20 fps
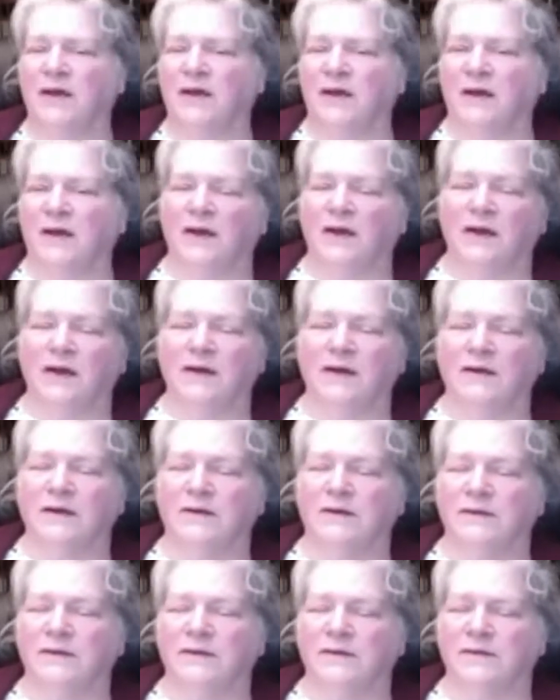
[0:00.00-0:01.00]
And
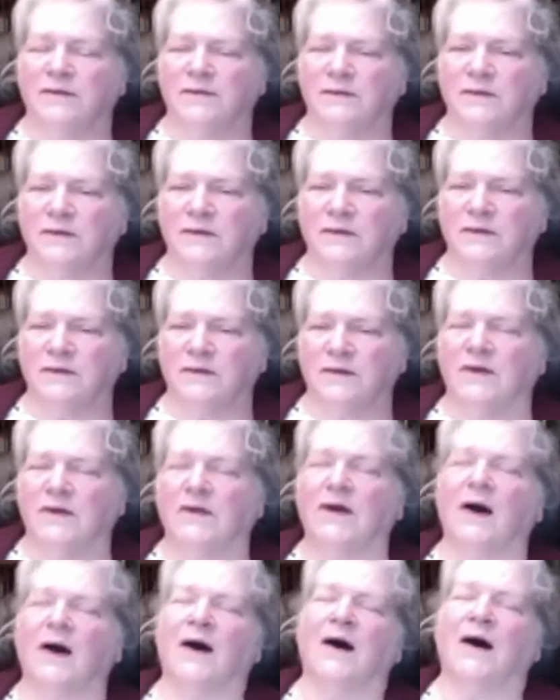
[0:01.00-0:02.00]

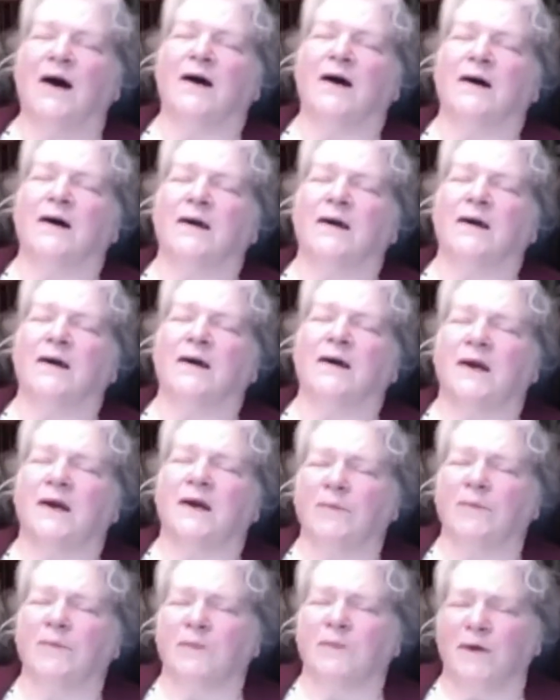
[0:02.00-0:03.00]
come
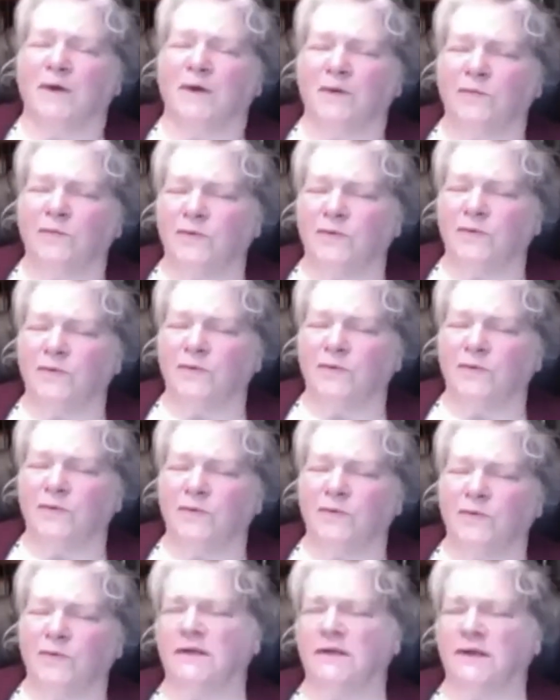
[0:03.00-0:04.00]
around
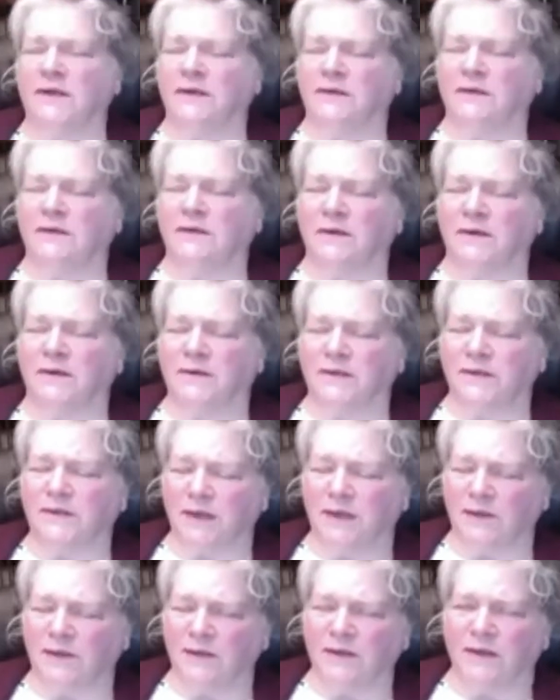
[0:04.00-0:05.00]
the
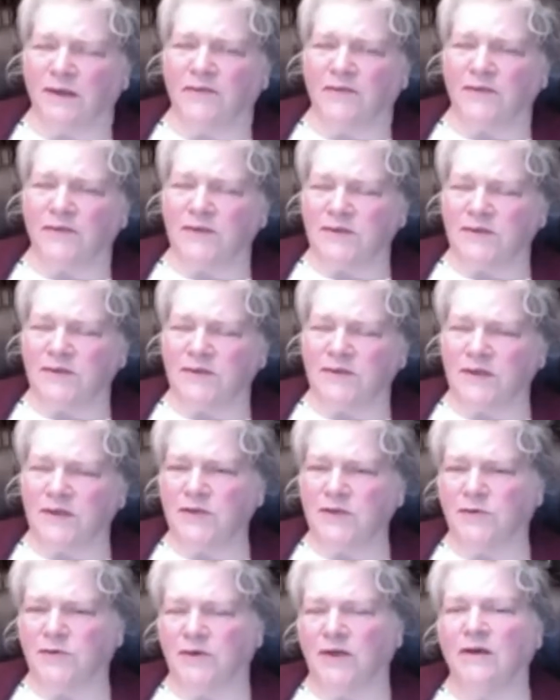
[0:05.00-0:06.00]
10th and 11th
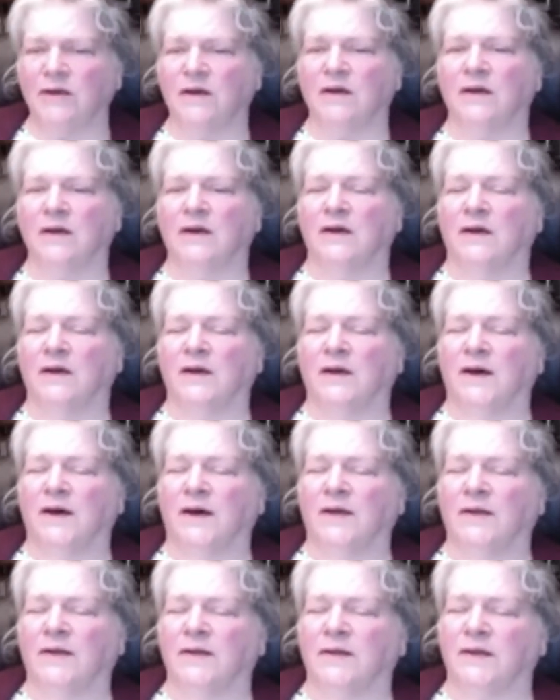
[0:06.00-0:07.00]
century,
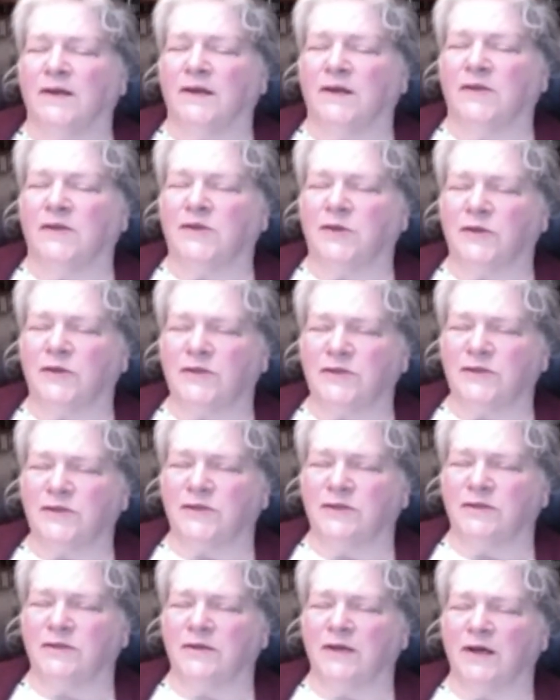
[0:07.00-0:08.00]
the church
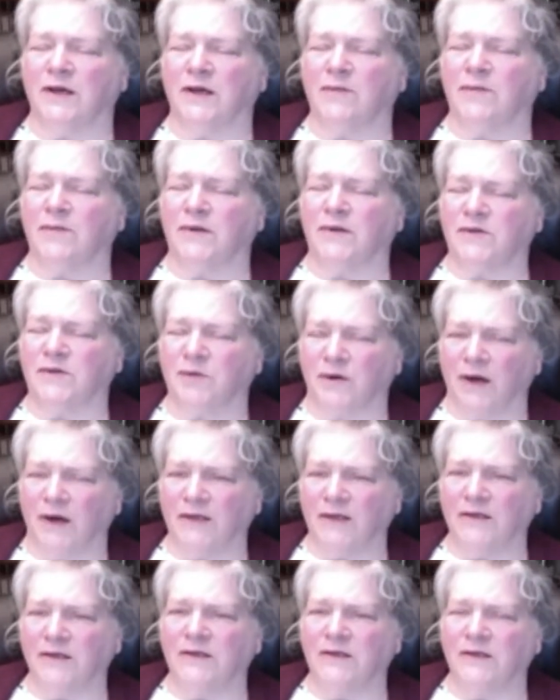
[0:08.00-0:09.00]
had been trying
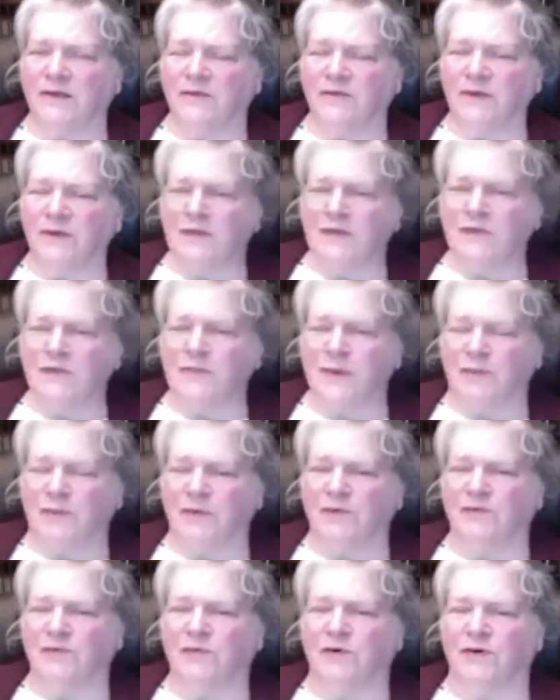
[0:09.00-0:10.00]
to convince people
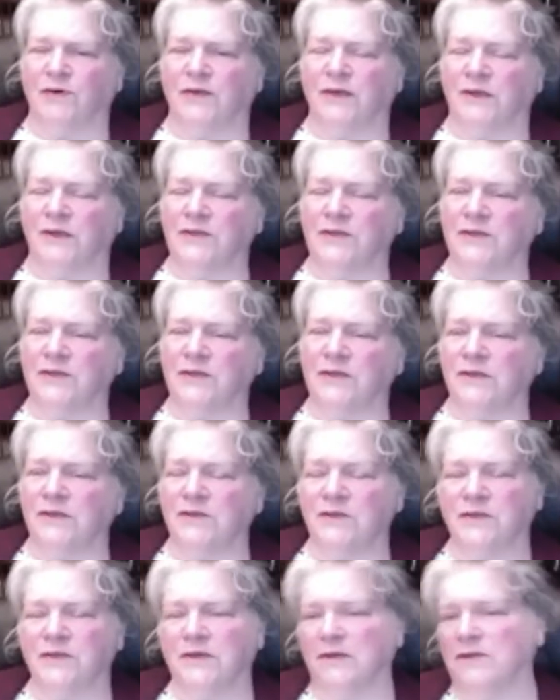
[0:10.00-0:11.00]
for years and years
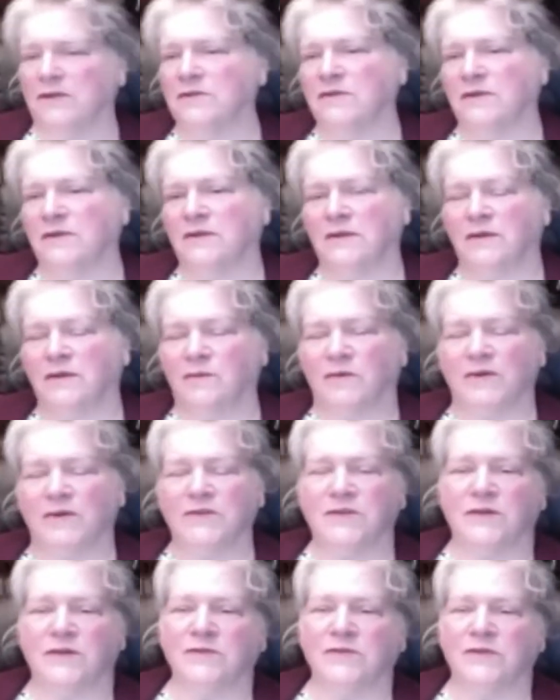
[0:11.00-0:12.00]
and years that there was
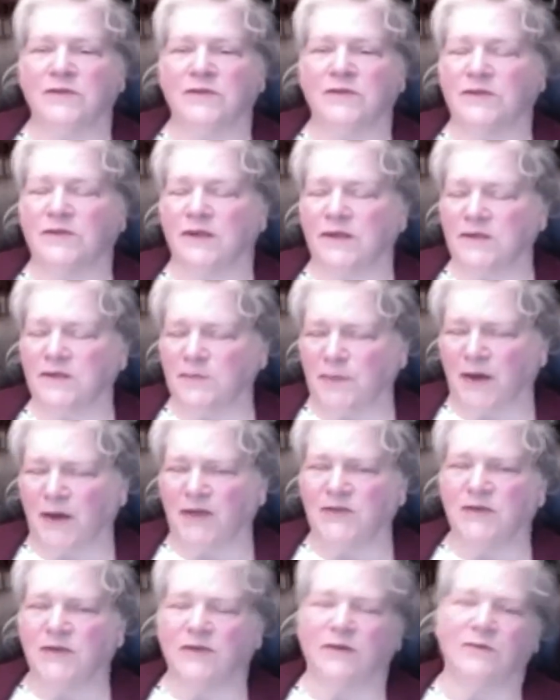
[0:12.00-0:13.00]
no such thing as
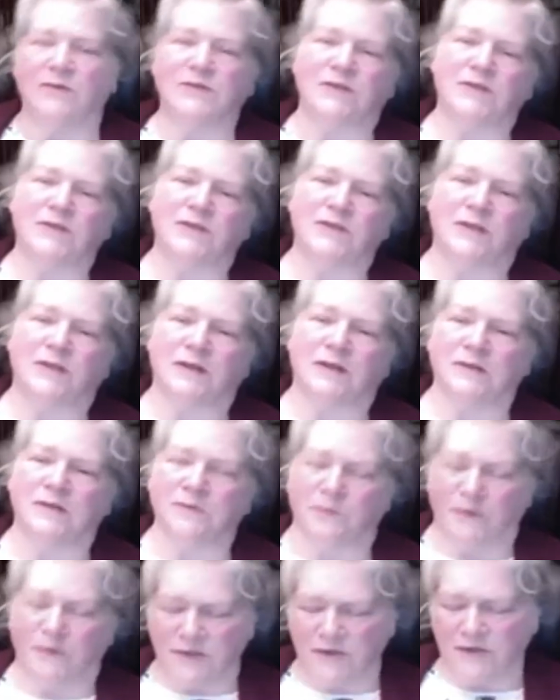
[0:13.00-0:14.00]
magic, no such thing as
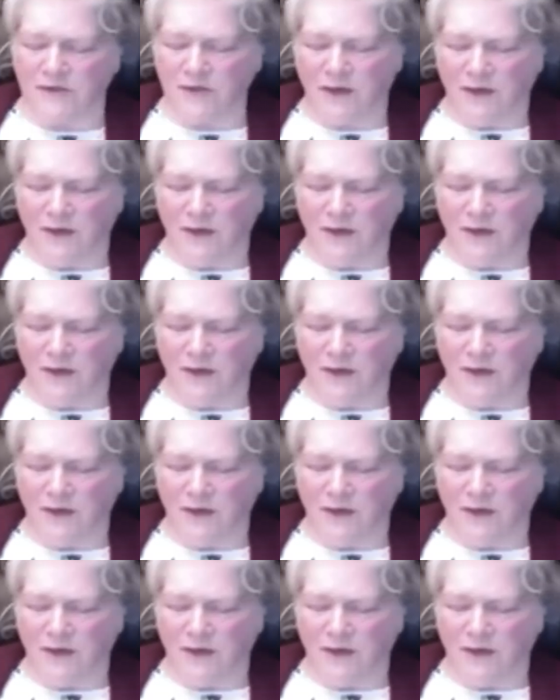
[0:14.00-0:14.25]
witches,